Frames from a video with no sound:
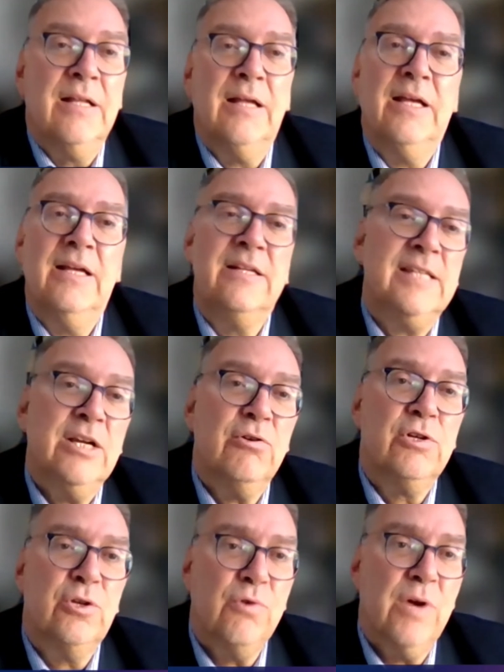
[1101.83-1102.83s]

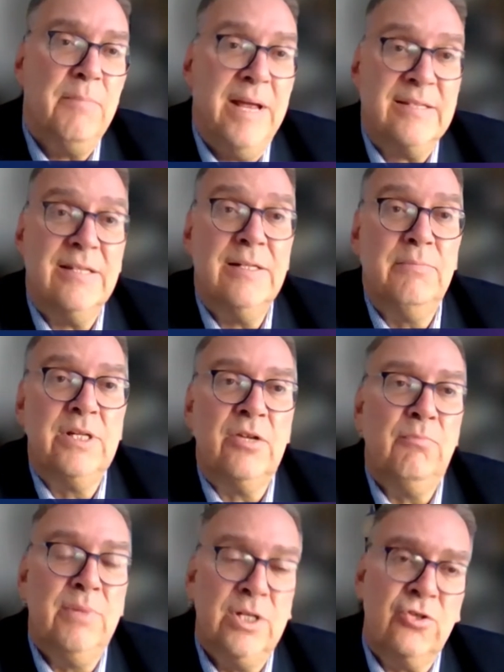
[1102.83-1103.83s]
CO2 and
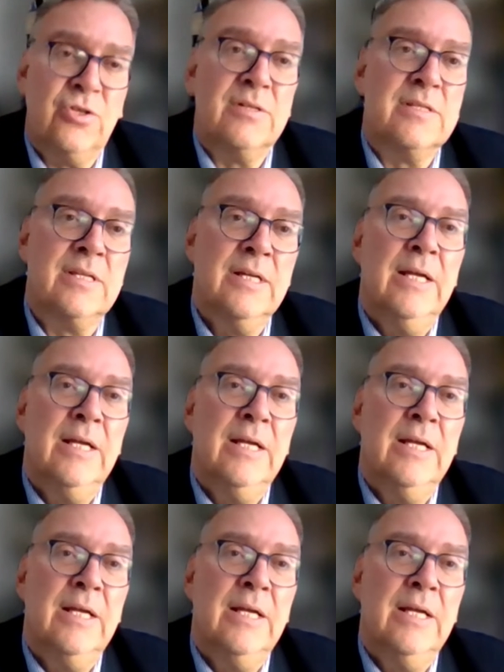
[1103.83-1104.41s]
methane emissions,